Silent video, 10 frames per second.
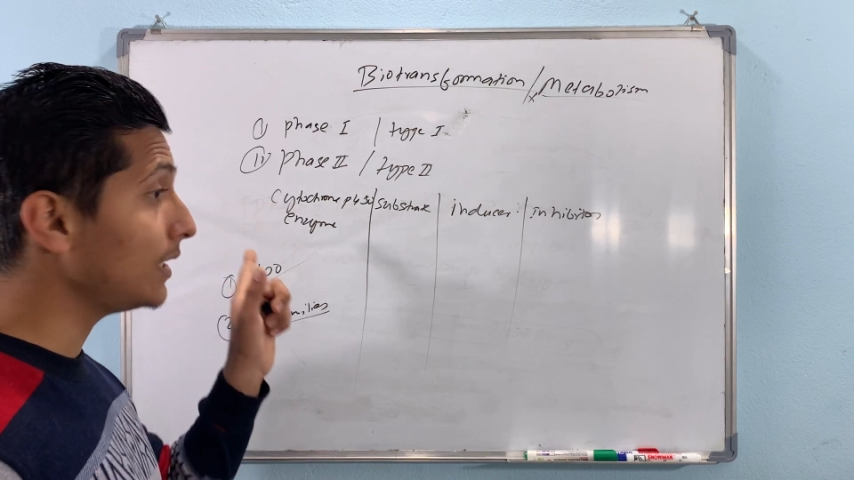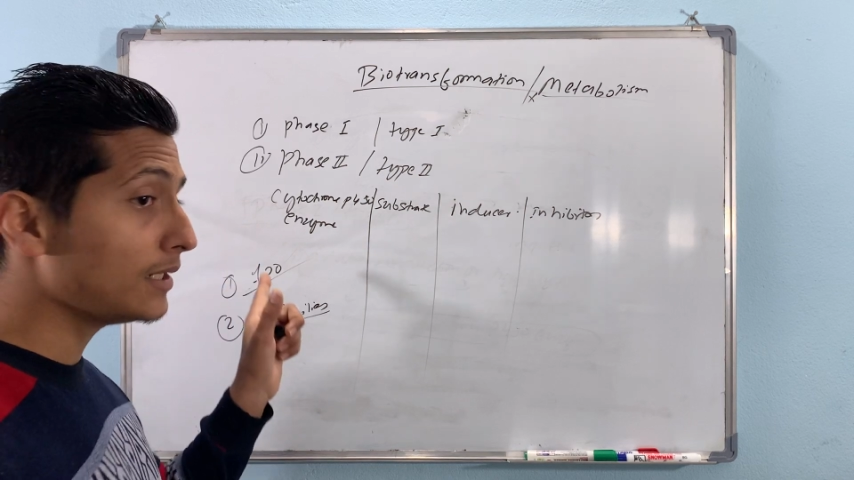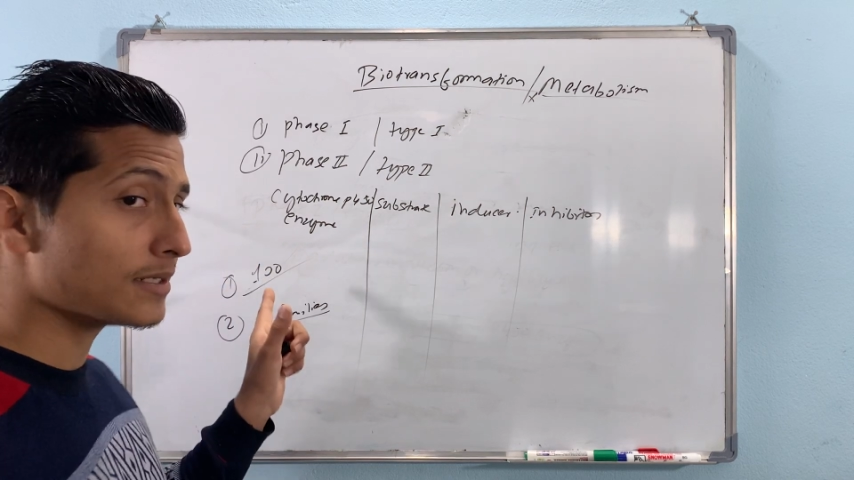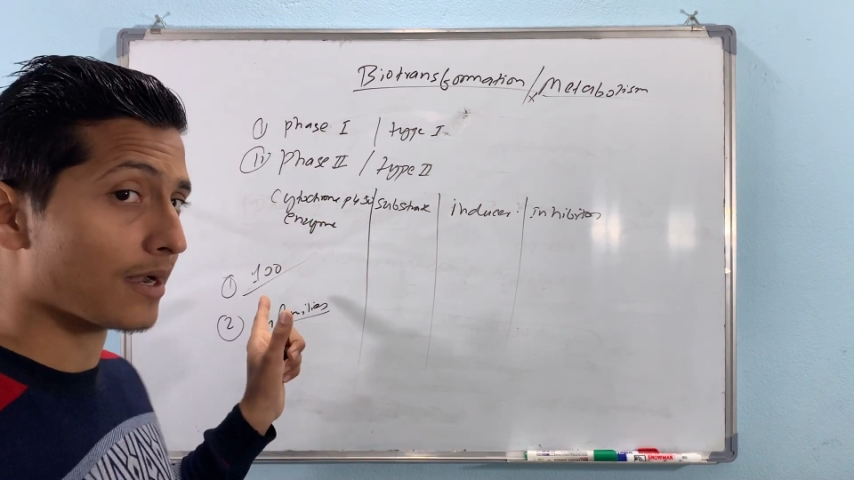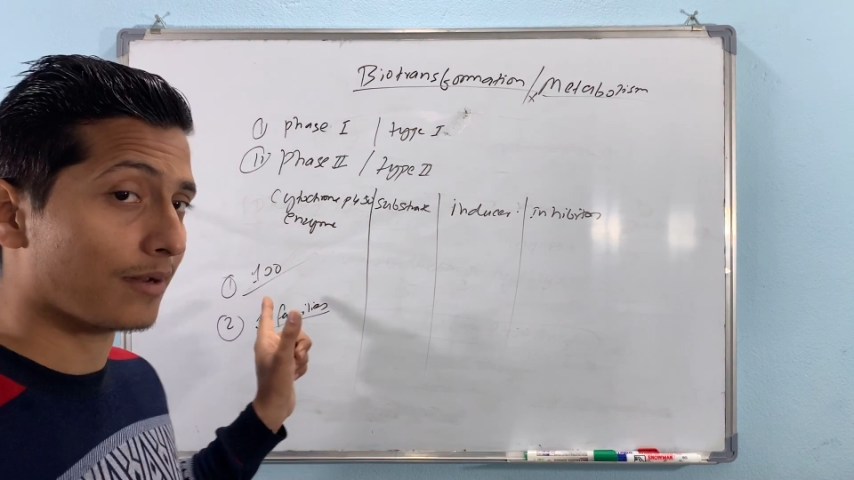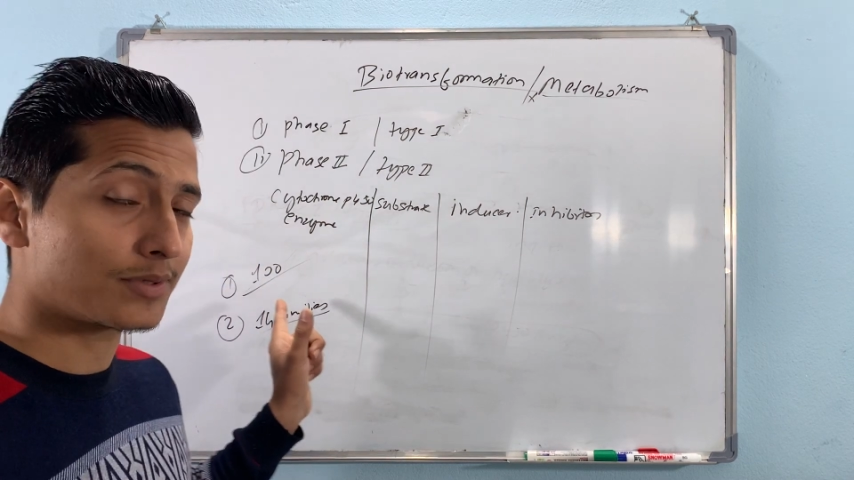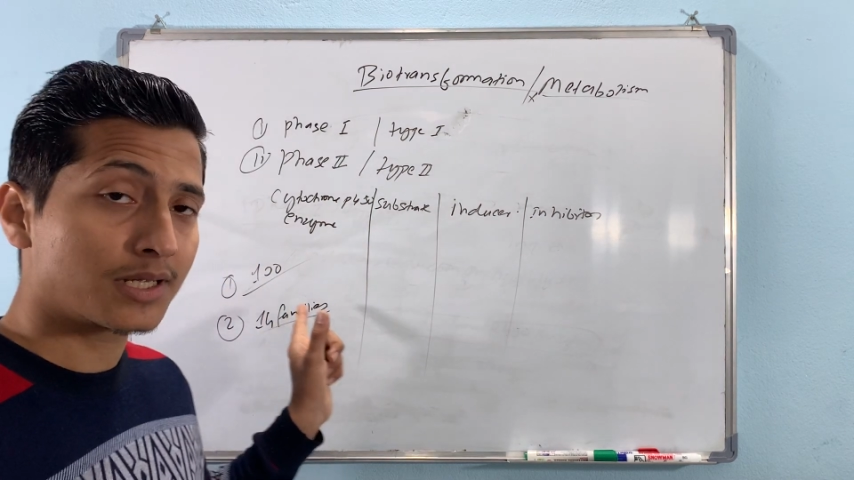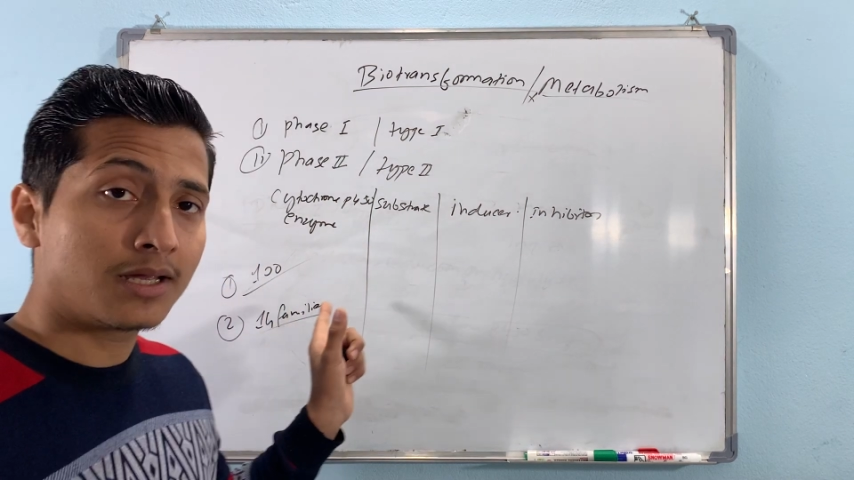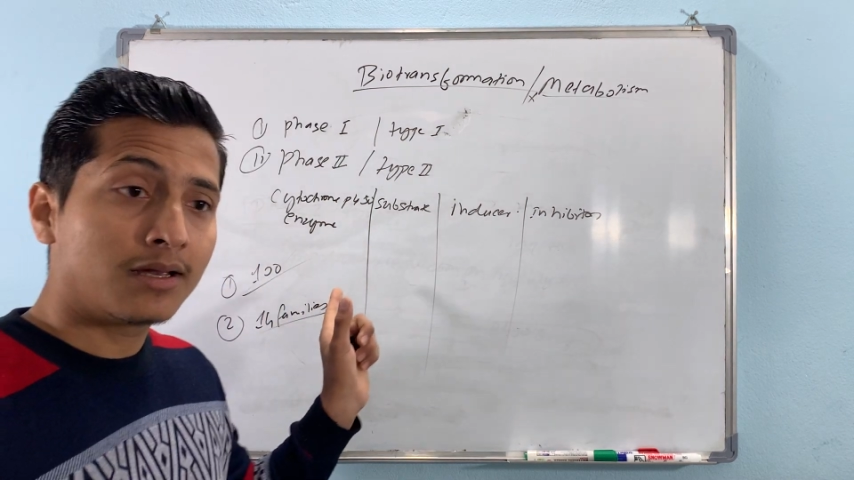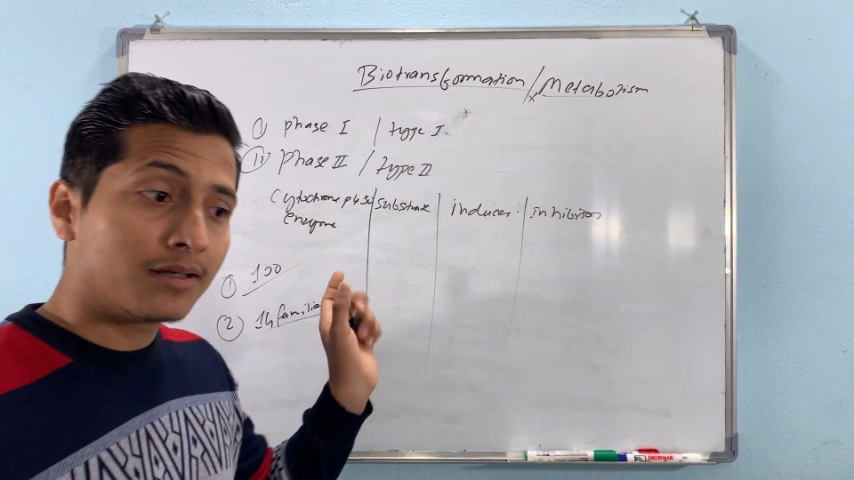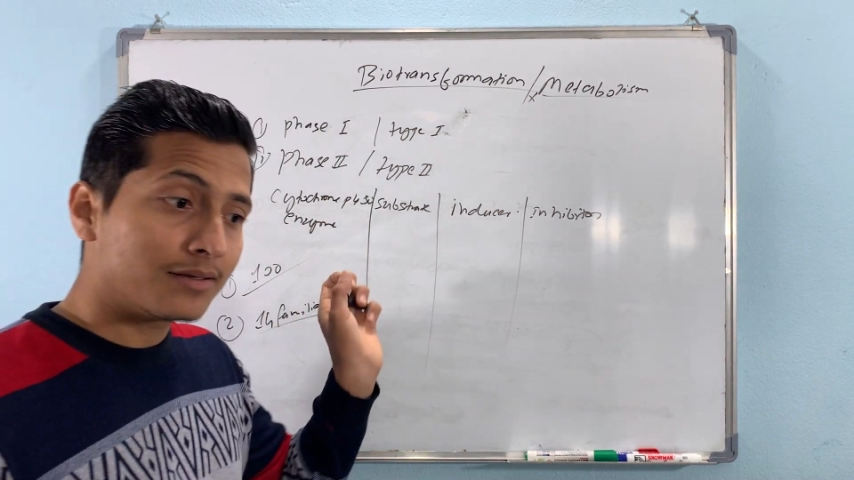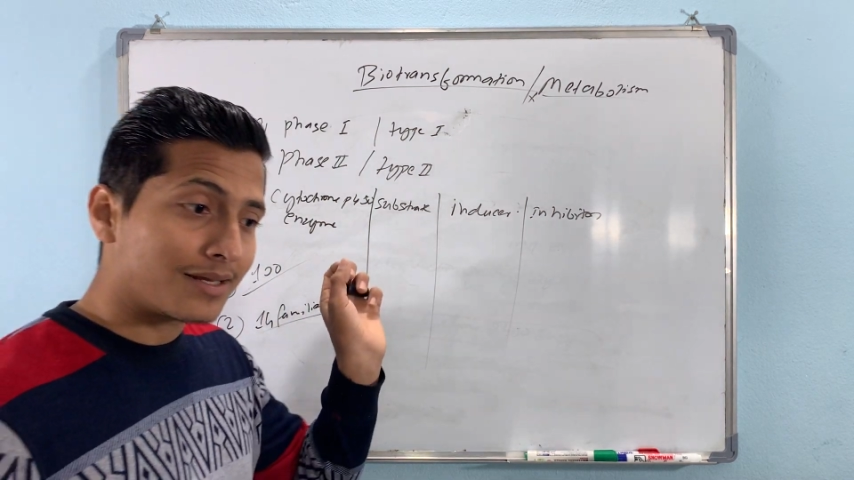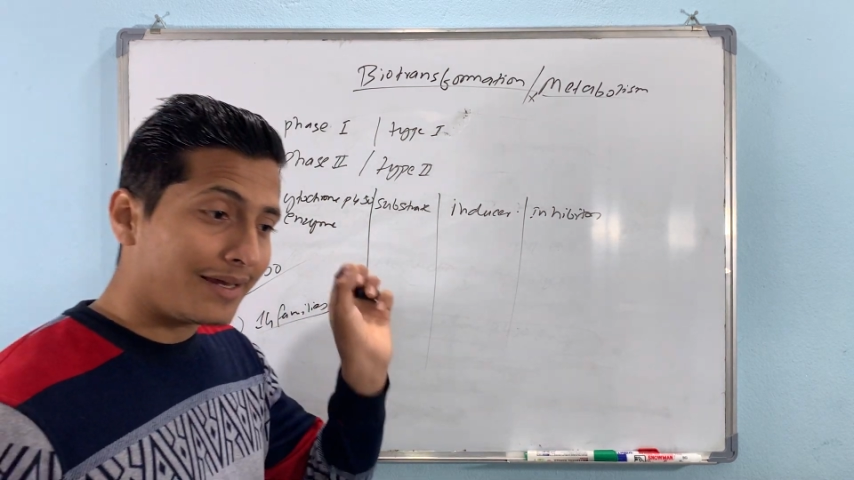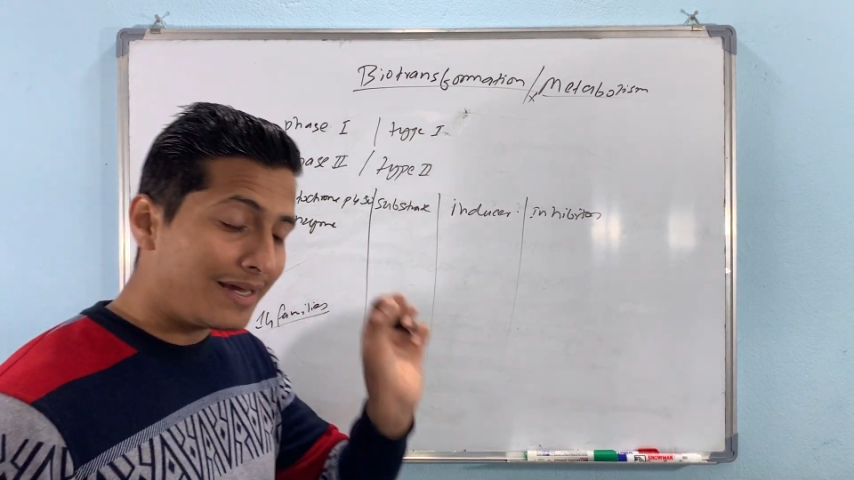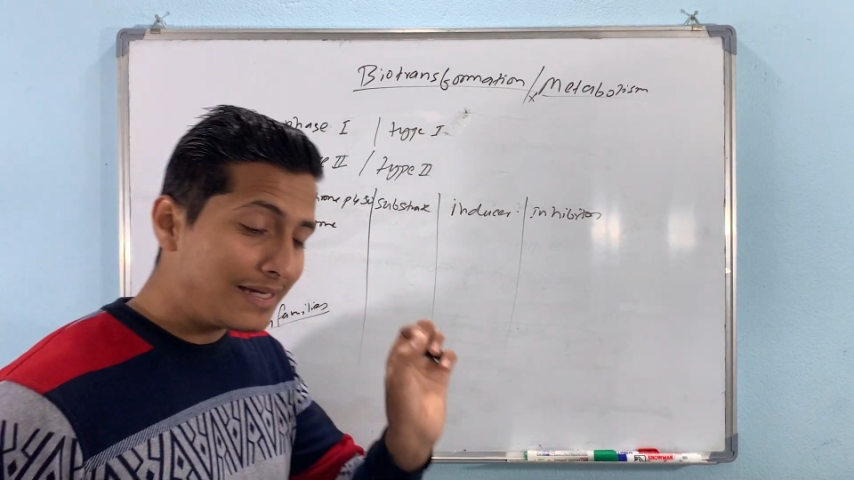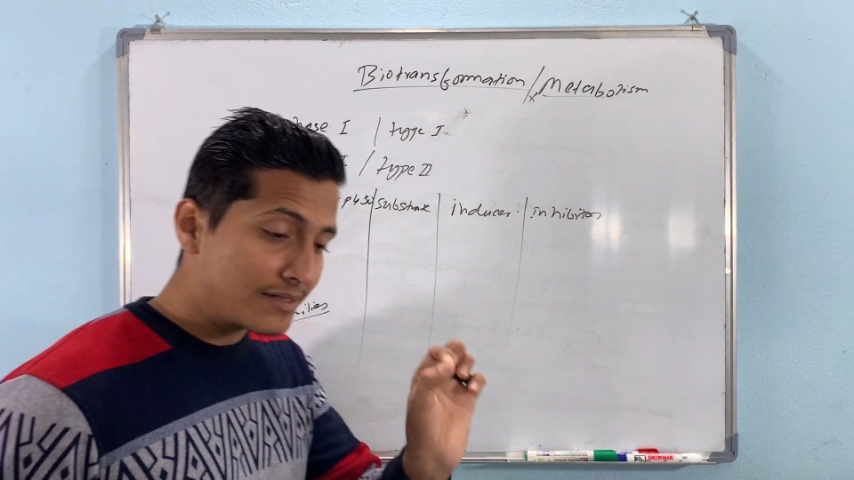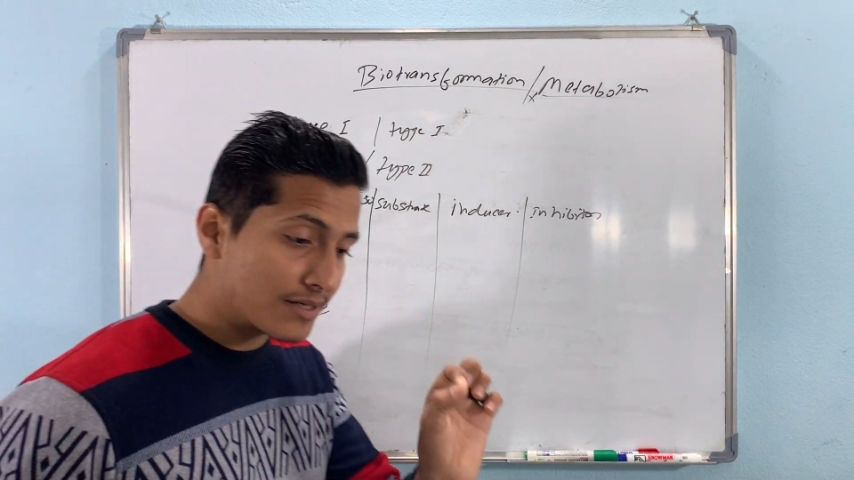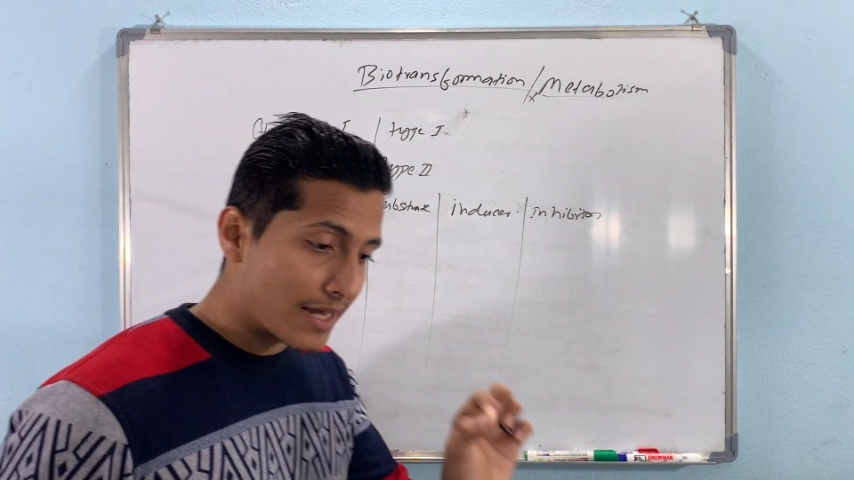enzymes, each and